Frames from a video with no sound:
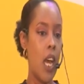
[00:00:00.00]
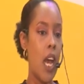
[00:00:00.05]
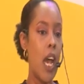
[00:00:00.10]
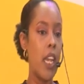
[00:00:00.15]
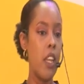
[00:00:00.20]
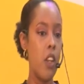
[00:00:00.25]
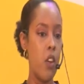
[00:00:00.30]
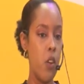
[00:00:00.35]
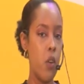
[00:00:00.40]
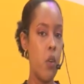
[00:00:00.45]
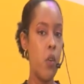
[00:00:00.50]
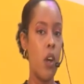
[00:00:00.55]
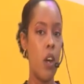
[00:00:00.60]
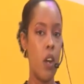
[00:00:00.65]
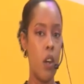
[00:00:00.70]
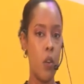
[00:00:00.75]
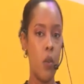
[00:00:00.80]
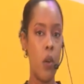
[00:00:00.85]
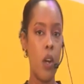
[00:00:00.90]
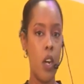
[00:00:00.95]
I know
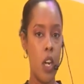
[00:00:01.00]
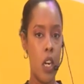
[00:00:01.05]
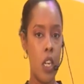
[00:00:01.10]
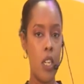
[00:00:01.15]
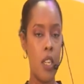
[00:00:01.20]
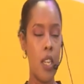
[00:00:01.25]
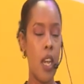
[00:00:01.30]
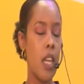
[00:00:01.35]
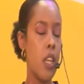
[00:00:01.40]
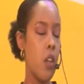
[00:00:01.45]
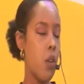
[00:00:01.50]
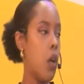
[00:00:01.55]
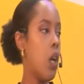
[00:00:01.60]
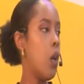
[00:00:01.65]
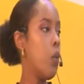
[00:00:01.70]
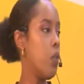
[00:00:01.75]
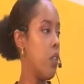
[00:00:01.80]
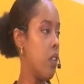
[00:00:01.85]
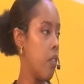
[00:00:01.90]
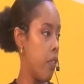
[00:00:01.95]
how hard, I know
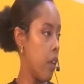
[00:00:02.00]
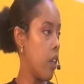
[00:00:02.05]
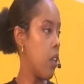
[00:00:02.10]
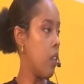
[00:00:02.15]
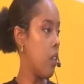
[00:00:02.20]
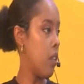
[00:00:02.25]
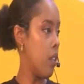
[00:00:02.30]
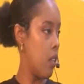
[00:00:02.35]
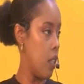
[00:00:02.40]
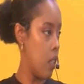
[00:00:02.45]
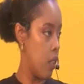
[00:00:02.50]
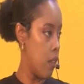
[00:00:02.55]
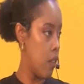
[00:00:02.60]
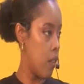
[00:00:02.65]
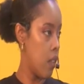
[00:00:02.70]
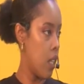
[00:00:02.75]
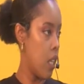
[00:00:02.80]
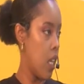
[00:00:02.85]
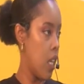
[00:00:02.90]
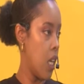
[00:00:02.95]
how difficult it
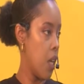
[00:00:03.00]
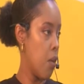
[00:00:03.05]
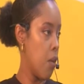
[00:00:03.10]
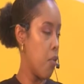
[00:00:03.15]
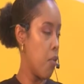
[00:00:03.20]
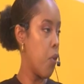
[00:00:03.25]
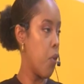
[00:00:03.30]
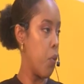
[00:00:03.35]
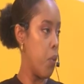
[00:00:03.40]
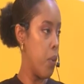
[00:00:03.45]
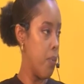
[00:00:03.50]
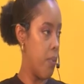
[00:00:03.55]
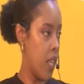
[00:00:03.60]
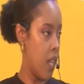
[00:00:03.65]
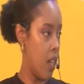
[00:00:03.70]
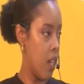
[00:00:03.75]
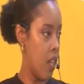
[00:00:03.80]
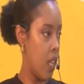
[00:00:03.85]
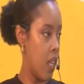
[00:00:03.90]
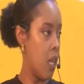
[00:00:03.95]
is for
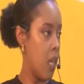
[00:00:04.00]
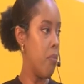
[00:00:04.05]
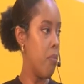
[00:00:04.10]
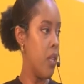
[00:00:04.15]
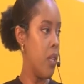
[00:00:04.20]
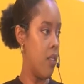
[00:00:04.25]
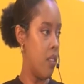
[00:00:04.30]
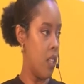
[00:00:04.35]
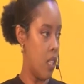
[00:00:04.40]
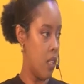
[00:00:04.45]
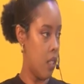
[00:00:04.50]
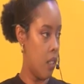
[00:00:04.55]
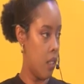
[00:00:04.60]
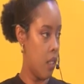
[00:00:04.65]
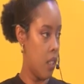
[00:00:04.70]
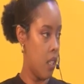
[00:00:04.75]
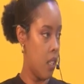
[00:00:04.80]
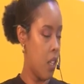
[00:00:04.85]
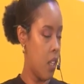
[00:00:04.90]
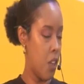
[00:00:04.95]
women in
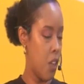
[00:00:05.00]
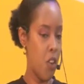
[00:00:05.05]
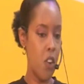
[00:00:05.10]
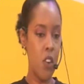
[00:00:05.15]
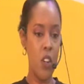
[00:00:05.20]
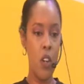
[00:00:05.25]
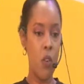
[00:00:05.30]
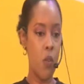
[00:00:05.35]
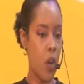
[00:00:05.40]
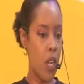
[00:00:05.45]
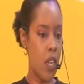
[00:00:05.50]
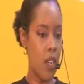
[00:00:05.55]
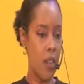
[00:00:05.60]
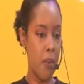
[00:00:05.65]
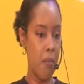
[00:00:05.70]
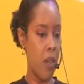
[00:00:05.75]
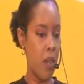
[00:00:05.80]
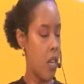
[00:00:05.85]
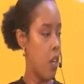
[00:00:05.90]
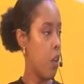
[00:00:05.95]
business, not in
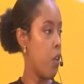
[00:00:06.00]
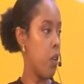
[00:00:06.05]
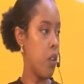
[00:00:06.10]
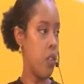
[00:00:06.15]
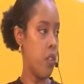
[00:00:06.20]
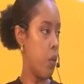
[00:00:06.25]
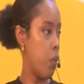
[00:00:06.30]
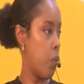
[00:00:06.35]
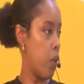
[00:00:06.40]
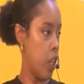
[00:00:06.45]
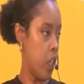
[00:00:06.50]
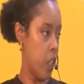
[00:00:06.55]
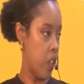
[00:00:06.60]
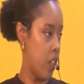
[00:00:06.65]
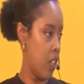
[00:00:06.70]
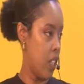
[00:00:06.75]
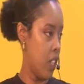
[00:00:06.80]
Rwanda, but across the world.